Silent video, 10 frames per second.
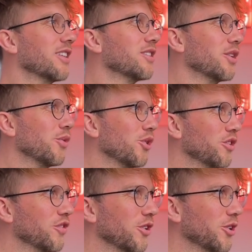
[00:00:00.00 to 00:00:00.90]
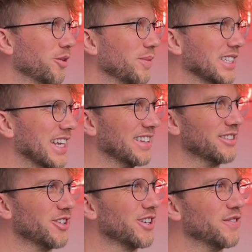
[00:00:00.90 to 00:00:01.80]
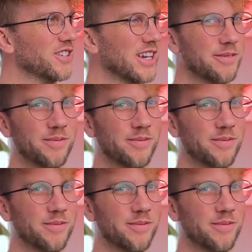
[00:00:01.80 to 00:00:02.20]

the award for best anti-rocker frame